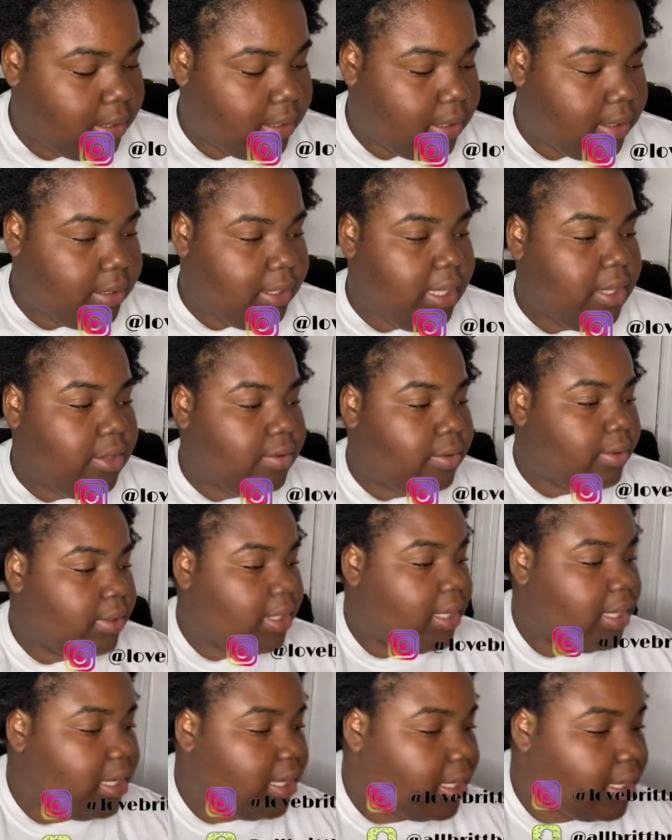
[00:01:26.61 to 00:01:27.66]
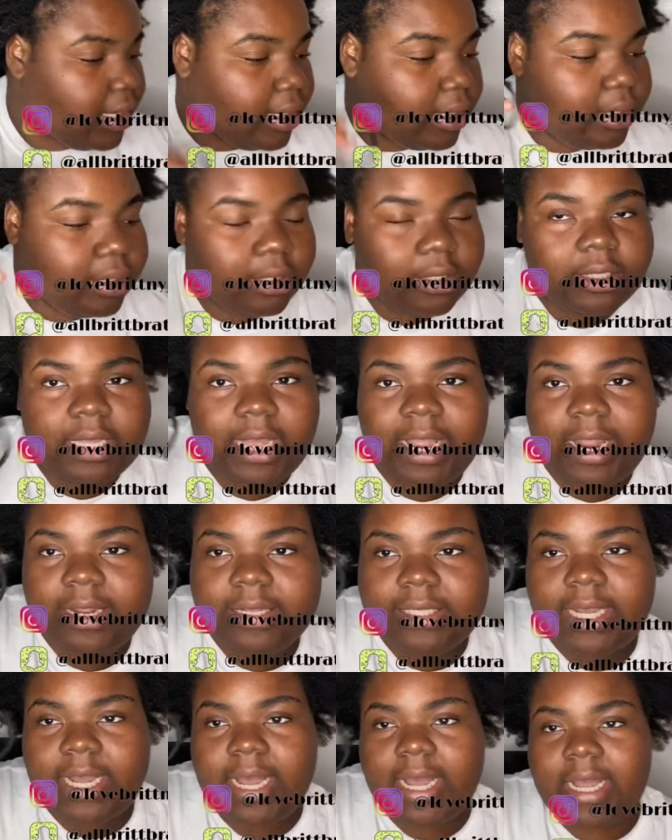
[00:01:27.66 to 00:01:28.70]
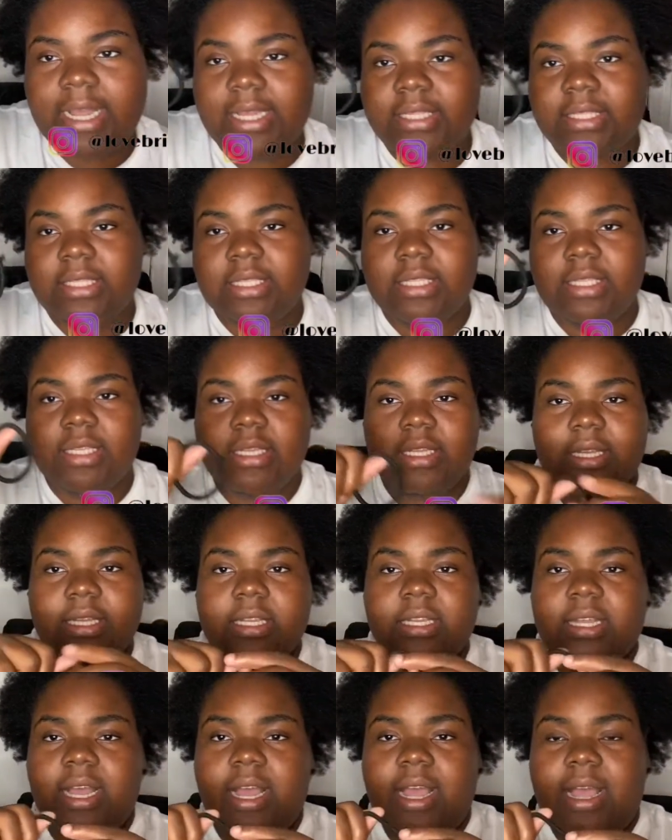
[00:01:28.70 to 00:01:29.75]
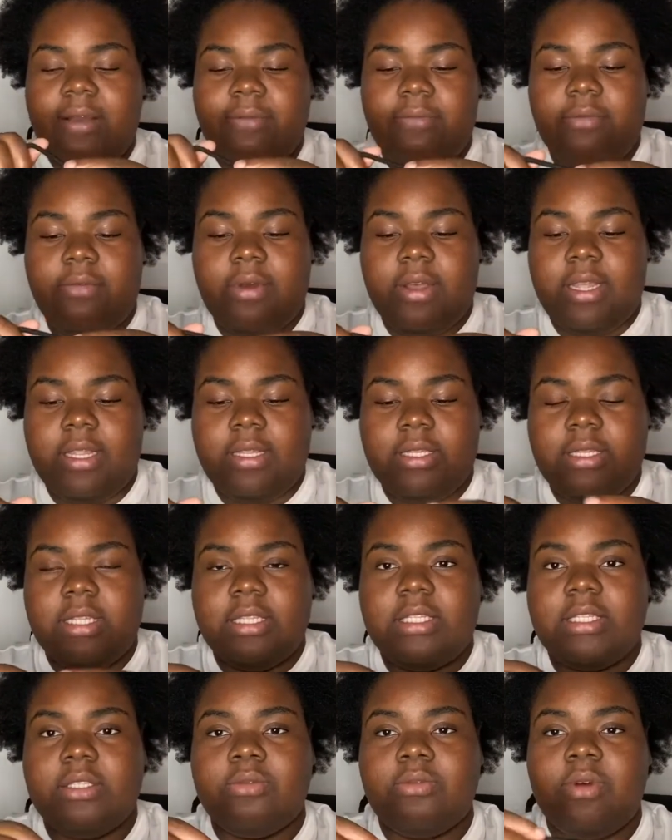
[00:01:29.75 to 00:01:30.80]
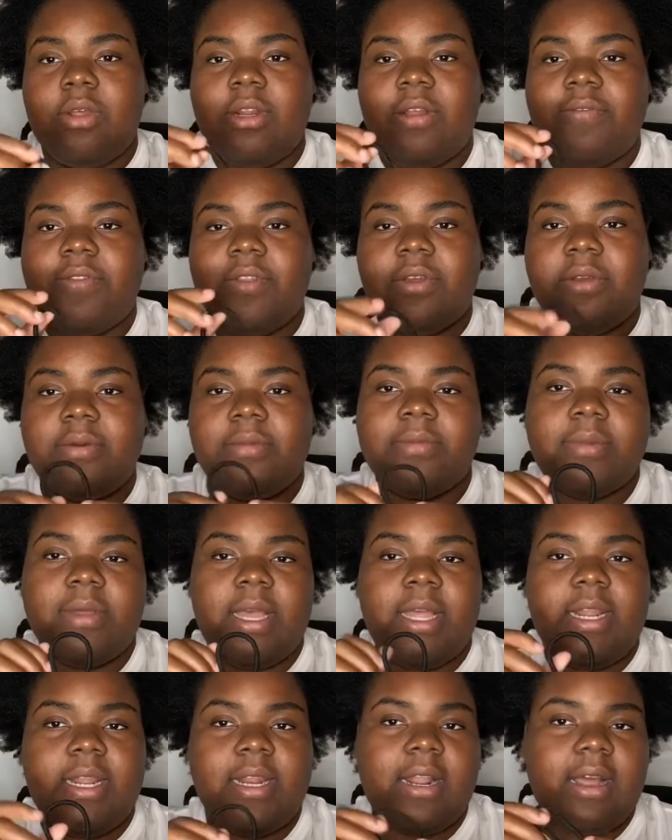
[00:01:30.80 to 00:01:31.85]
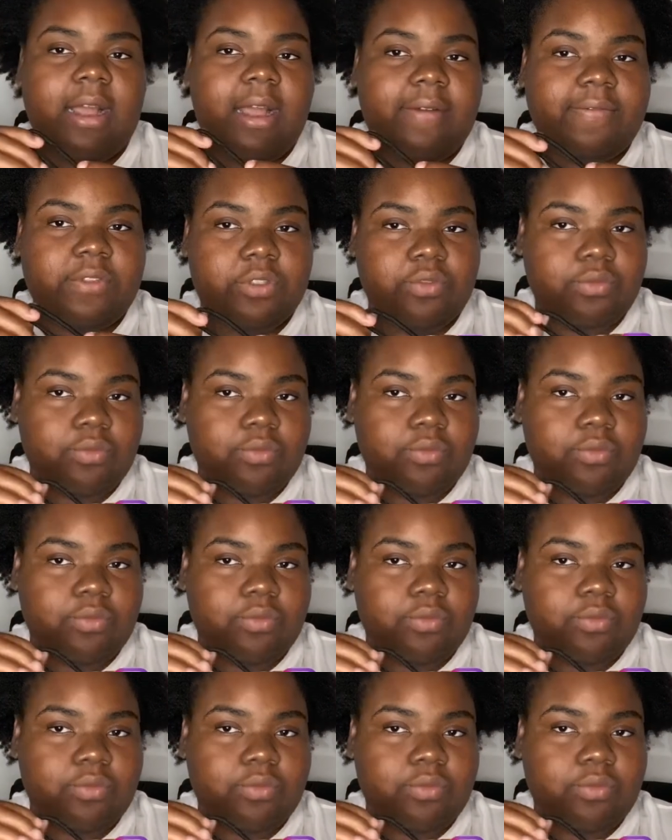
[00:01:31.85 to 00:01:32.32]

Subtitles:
Then you'll need hair ties. I have one. This is one of them, and then I have two.